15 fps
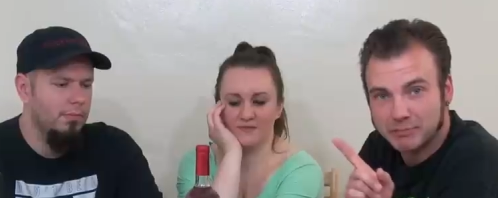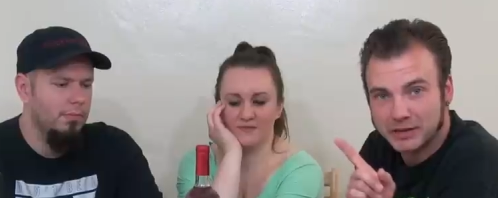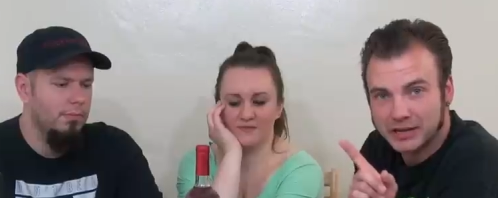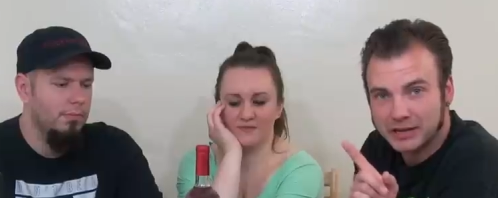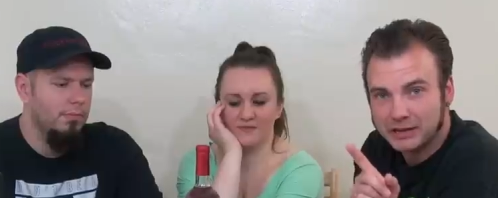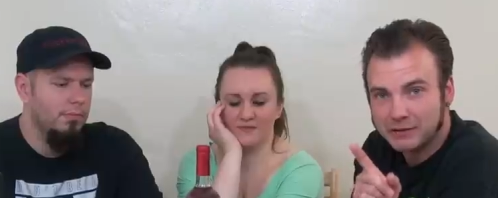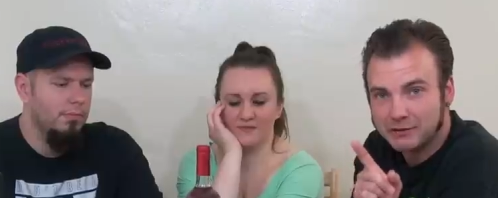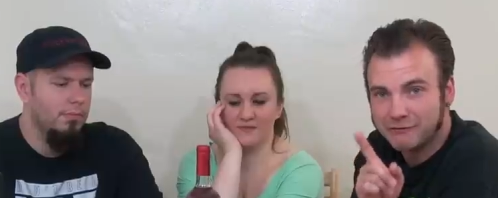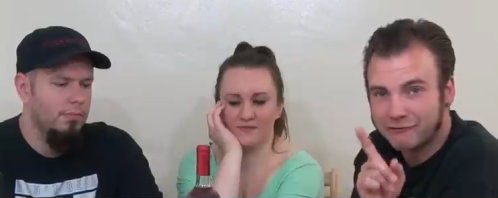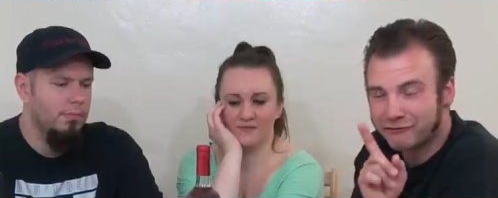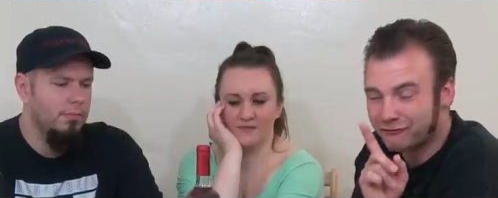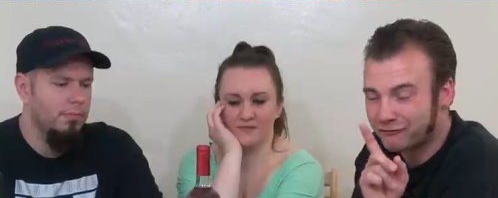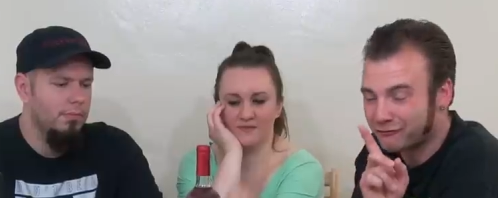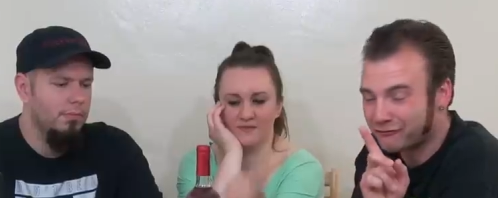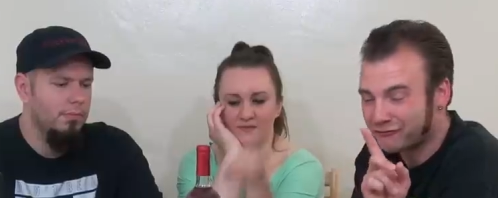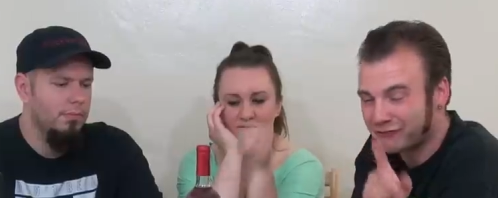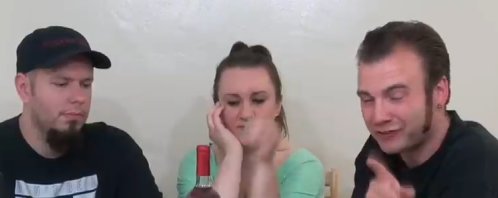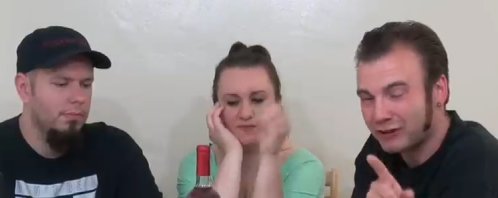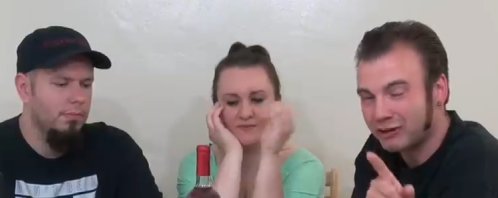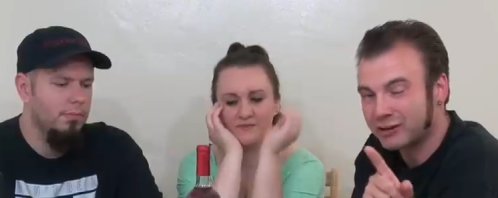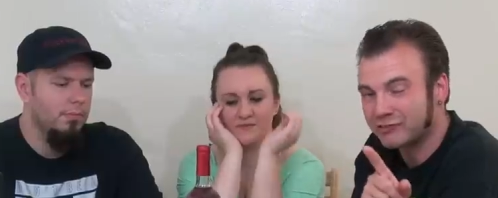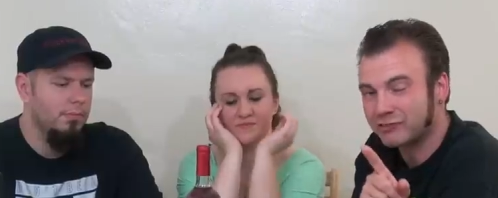Speaker 1: Me,
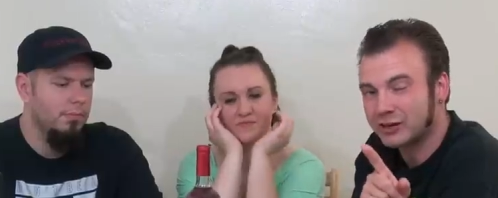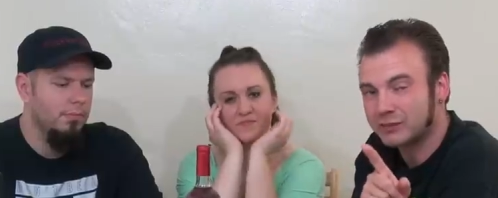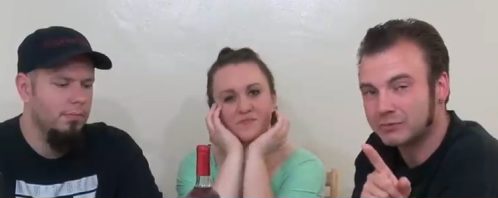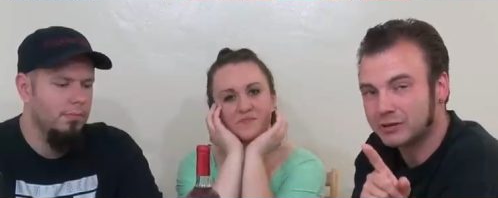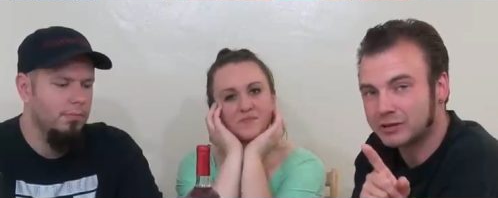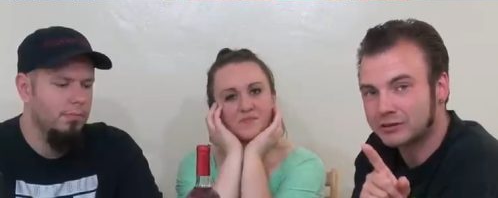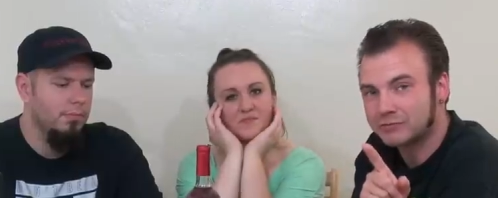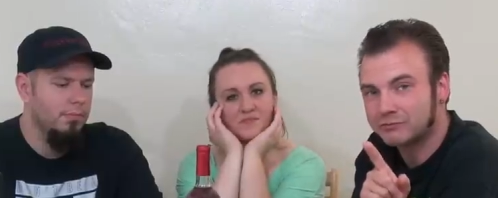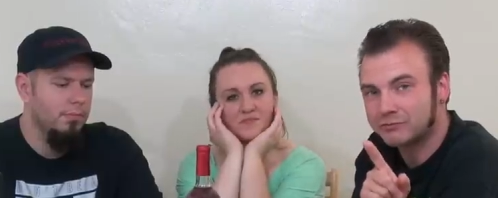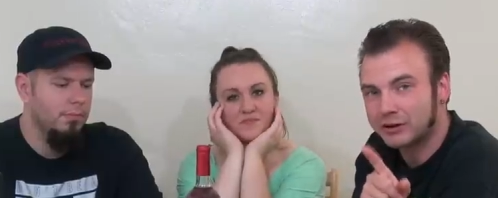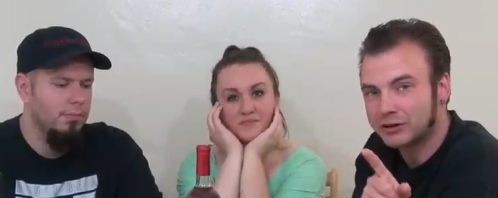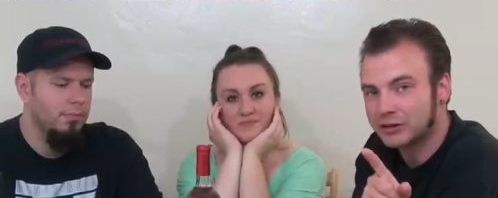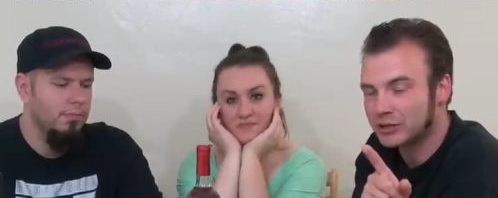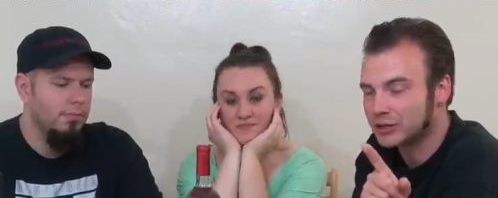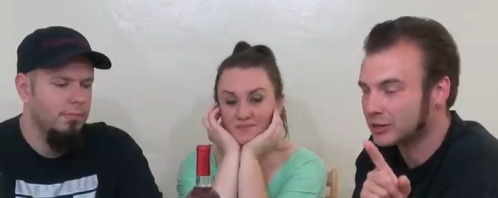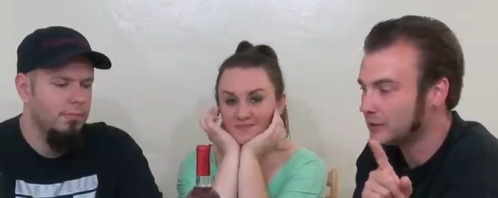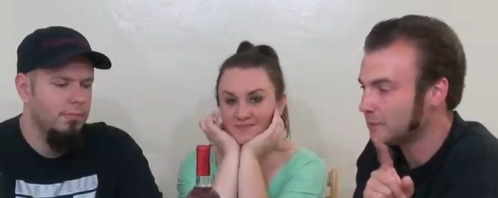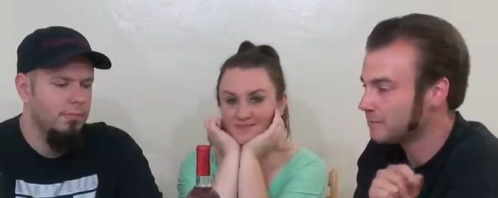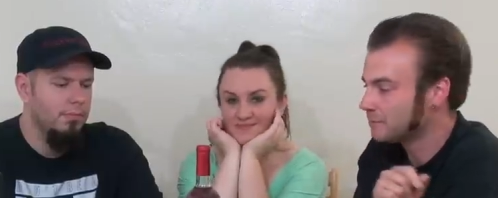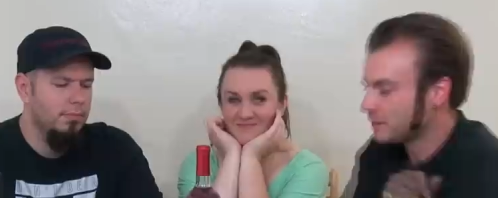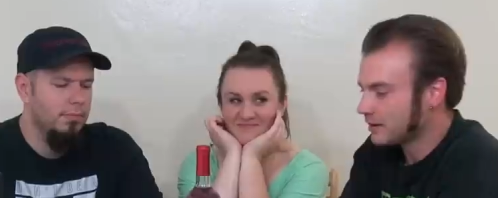very funny book, very good.